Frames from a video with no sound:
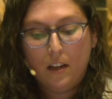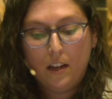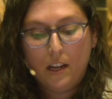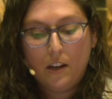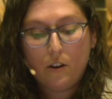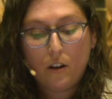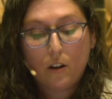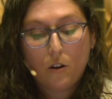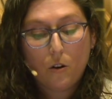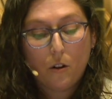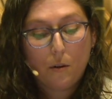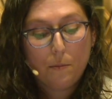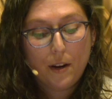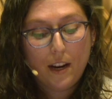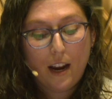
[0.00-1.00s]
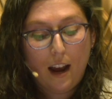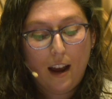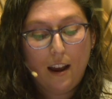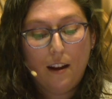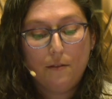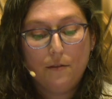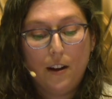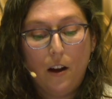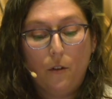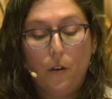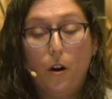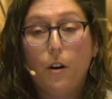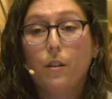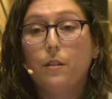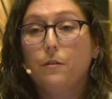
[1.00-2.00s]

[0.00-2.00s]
Here at Kol Ami, I have found all